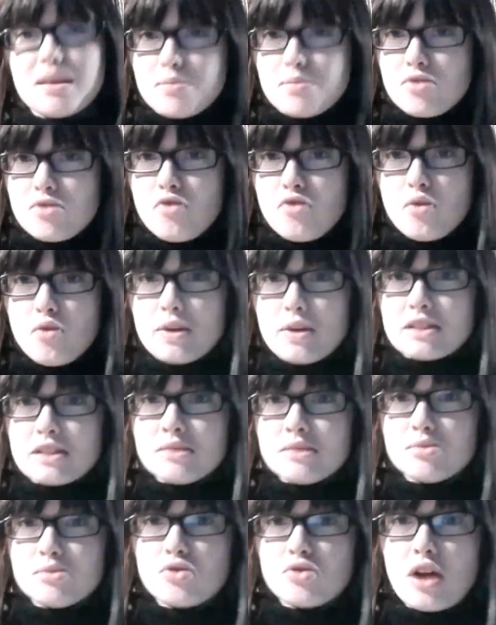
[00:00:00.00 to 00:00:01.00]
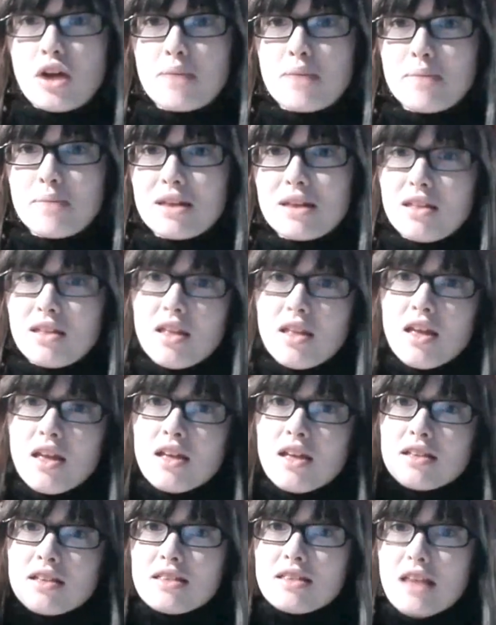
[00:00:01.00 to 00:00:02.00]
that beautiful red subscribe button
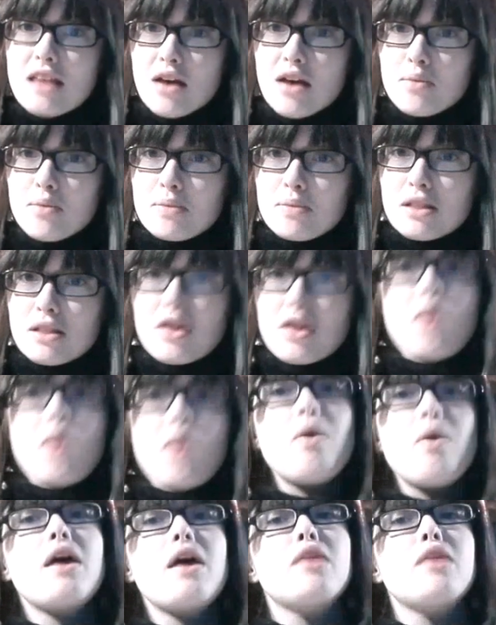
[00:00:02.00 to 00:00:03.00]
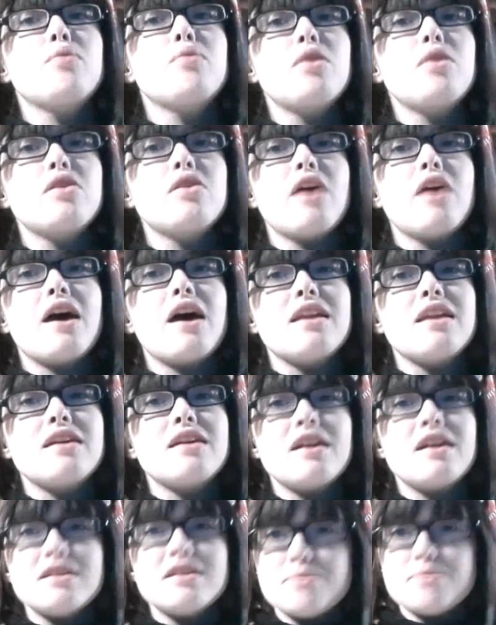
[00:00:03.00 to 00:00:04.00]
down below. And while you're at it,
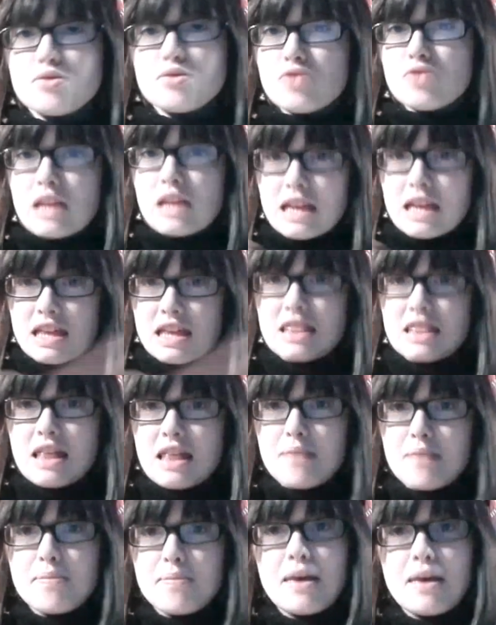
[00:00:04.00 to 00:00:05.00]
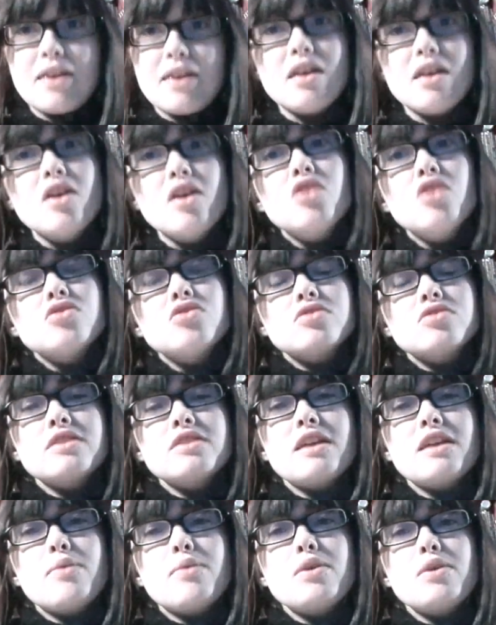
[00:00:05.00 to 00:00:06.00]
guys, make sure to hit that bell so
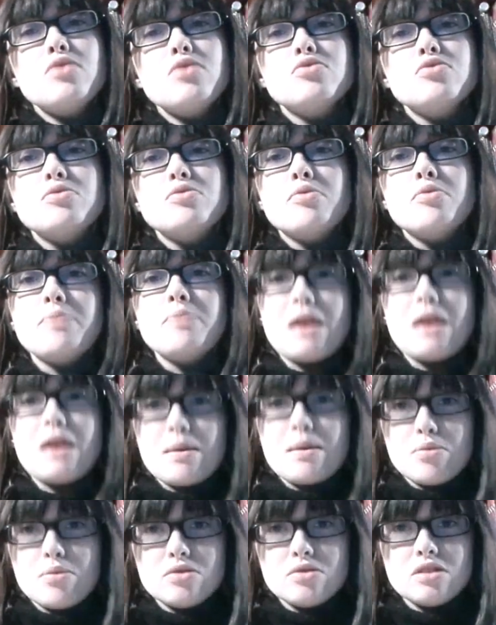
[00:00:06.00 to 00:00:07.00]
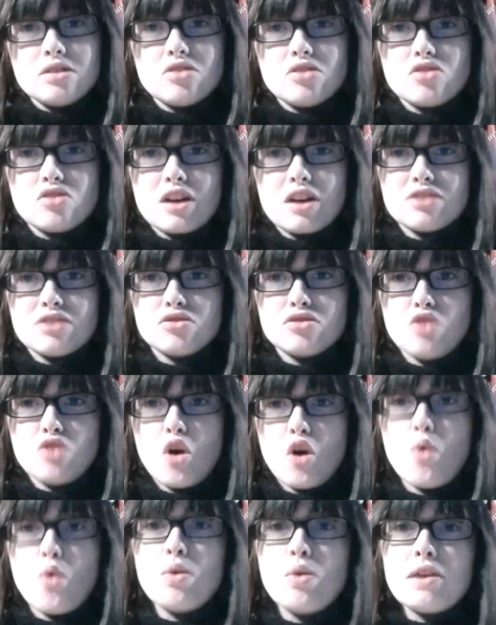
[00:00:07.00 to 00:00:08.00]
that way YouTube will be able to let you guys
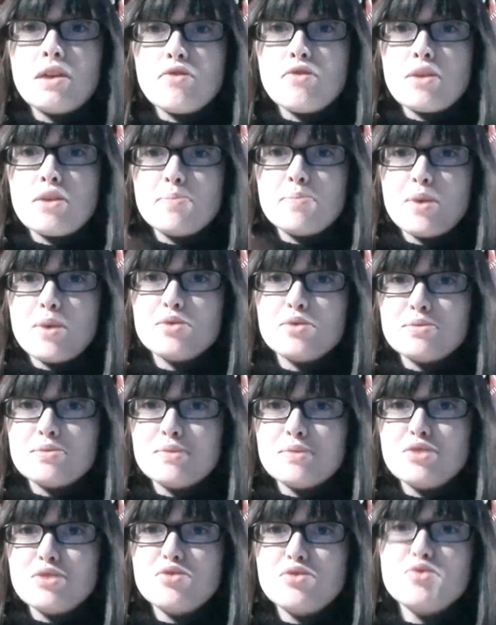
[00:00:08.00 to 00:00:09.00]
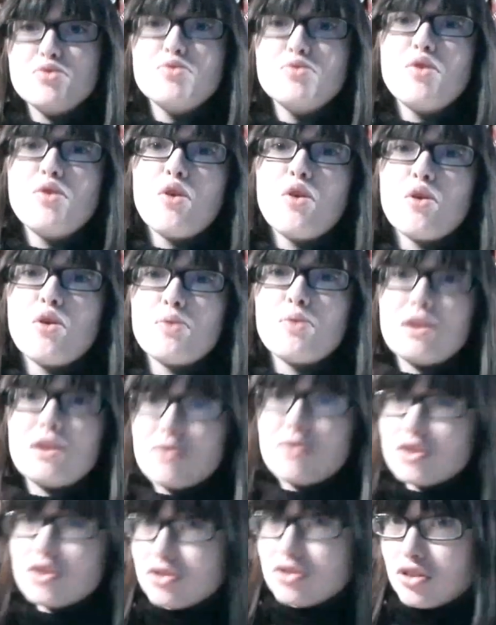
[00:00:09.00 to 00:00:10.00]
know whenever I post something new or
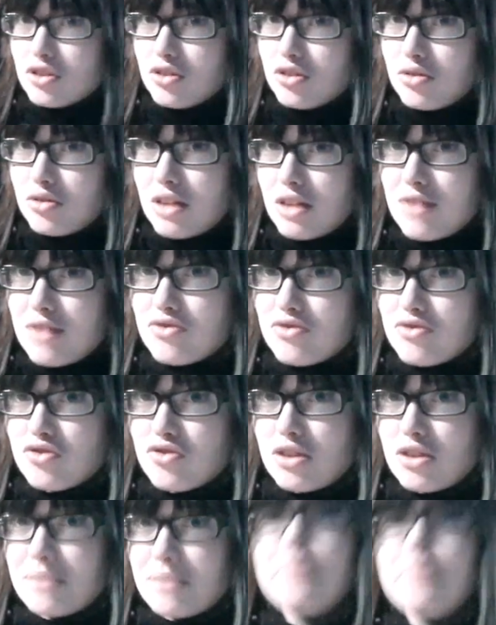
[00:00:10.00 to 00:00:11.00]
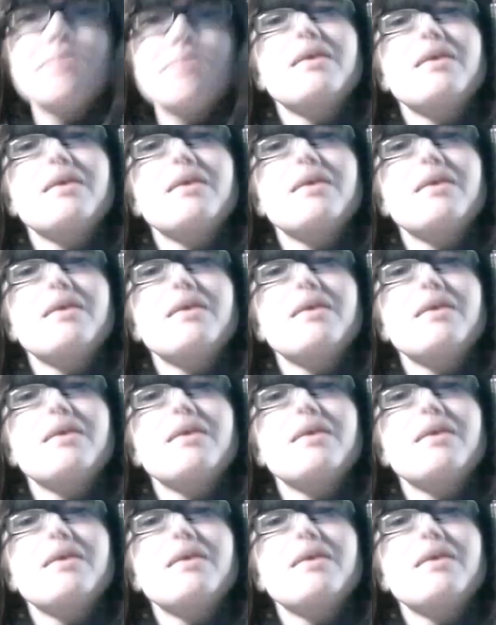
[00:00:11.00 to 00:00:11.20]
whenever I start a new live stream.